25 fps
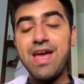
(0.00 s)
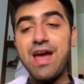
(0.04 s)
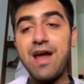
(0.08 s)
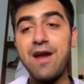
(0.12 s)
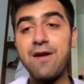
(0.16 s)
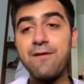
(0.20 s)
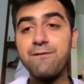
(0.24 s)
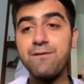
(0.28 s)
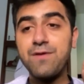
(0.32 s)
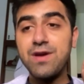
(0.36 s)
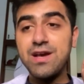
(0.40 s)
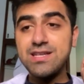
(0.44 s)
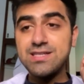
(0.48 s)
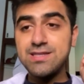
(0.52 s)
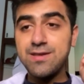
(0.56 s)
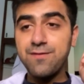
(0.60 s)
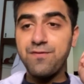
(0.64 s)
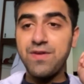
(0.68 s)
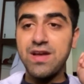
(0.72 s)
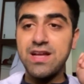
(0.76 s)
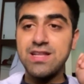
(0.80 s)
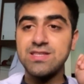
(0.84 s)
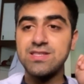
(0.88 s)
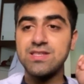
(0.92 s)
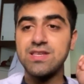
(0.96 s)
Adverse
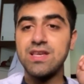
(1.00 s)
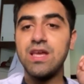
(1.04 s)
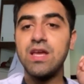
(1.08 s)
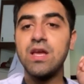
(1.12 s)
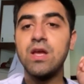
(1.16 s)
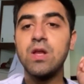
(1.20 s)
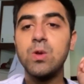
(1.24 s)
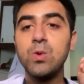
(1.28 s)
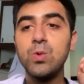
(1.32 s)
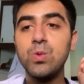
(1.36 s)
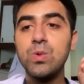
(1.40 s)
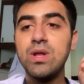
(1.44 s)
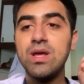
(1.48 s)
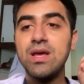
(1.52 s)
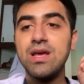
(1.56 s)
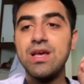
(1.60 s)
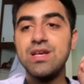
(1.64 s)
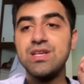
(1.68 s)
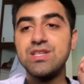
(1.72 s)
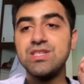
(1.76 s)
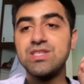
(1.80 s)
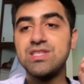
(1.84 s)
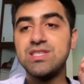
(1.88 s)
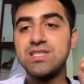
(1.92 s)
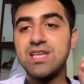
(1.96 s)
effects include
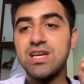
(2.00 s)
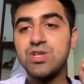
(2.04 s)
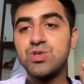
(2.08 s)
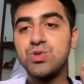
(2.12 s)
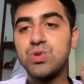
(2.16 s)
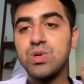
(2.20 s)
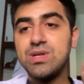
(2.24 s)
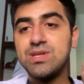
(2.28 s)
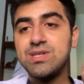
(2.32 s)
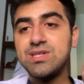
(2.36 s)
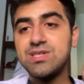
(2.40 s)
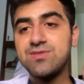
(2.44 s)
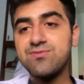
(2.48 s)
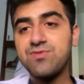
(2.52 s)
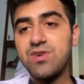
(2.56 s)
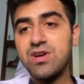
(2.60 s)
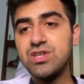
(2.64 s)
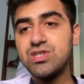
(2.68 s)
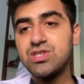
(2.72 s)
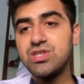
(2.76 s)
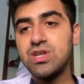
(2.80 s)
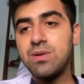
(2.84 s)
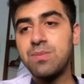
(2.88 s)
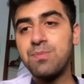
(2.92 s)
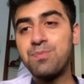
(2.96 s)
sexual
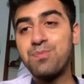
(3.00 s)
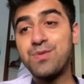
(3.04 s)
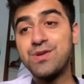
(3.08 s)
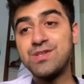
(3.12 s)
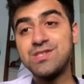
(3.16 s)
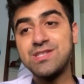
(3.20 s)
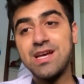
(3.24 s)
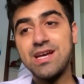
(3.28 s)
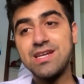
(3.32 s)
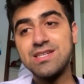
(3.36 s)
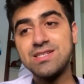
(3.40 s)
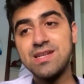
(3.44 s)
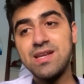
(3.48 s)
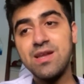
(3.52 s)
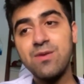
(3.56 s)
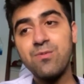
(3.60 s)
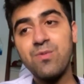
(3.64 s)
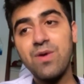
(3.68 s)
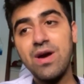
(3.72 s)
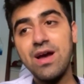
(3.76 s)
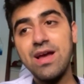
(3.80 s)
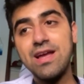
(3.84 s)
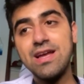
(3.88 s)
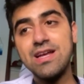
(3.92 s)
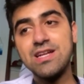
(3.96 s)
dysfunction, precisely
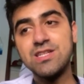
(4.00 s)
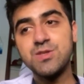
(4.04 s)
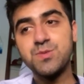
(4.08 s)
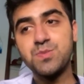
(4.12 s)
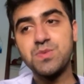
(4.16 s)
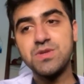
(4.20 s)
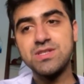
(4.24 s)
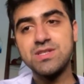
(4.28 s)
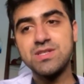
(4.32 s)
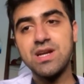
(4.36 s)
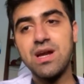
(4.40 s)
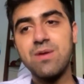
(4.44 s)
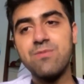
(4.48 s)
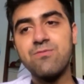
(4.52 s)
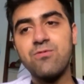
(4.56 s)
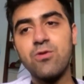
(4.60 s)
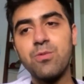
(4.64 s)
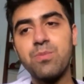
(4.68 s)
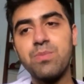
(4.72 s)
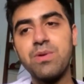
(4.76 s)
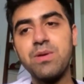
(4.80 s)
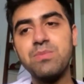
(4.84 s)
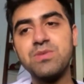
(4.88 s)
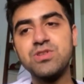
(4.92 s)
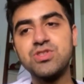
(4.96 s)
why it's prescribed for
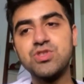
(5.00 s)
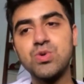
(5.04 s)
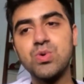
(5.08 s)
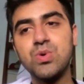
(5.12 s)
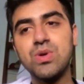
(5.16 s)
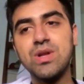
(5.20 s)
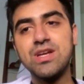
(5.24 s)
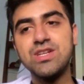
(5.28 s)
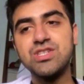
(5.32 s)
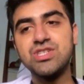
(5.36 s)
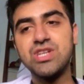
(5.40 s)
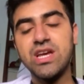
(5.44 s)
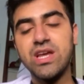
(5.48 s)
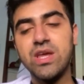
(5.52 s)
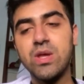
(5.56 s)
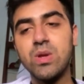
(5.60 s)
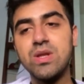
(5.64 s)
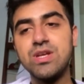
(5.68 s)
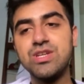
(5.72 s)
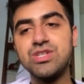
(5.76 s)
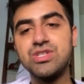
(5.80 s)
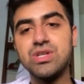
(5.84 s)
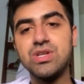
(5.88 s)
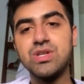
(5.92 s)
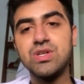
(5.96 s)
premature
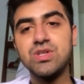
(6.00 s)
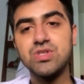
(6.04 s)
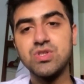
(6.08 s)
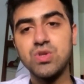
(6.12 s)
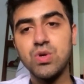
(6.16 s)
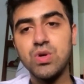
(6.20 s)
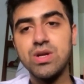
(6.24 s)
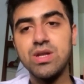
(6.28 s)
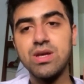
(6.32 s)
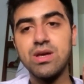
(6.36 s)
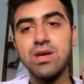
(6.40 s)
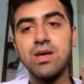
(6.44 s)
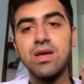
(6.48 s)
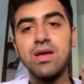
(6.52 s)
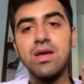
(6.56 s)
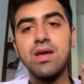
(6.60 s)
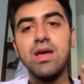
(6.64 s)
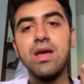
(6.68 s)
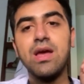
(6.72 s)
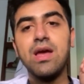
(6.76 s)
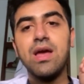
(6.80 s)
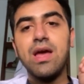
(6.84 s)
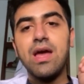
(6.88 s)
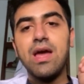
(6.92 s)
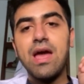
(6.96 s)
ejaculation disorder,
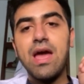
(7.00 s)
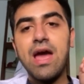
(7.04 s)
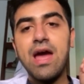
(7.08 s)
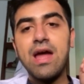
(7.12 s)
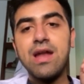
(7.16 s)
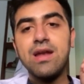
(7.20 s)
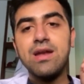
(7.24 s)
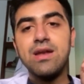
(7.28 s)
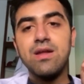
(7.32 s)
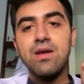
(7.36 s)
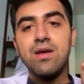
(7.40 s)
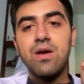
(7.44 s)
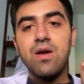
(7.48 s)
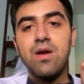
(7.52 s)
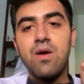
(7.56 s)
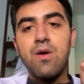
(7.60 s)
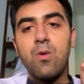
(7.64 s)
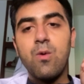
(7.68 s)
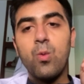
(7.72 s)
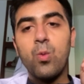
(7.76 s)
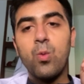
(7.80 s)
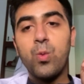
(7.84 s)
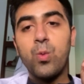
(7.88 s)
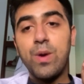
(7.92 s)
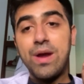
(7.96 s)
and
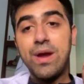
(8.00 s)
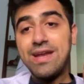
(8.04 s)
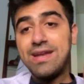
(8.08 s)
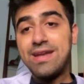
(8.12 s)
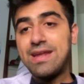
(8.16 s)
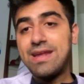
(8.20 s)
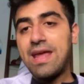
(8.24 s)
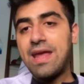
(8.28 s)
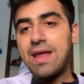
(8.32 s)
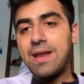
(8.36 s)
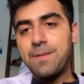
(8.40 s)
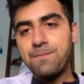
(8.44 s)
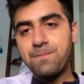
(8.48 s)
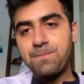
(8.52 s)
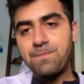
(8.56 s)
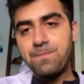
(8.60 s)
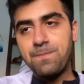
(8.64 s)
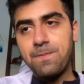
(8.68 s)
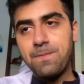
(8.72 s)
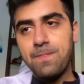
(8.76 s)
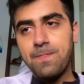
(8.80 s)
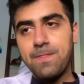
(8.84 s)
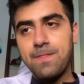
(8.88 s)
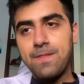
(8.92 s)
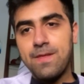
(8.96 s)
weight gain,
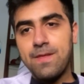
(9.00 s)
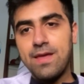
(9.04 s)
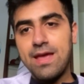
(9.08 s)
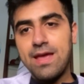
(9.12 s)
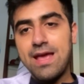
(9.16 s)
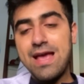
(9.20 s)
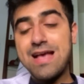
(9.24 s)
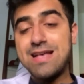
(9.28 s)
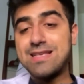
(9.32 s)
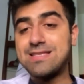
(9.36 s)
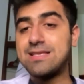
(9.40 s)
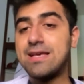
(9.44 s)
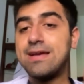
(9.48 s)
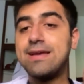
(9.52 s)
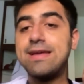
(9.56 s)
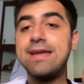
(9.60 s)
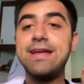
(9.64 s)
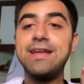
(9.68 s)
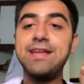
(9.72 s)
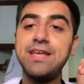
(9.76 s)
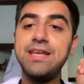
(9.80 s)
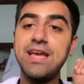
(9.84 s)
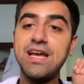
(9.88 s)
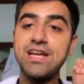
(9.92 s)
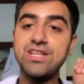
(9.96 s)

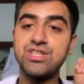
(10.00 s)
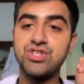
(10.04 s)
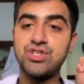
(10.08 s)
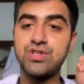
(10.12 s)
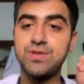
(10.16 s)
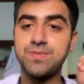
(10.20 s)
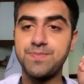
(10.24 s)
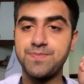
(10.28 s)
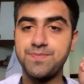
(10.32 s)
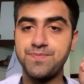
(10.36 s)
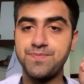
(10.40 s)
SIADH.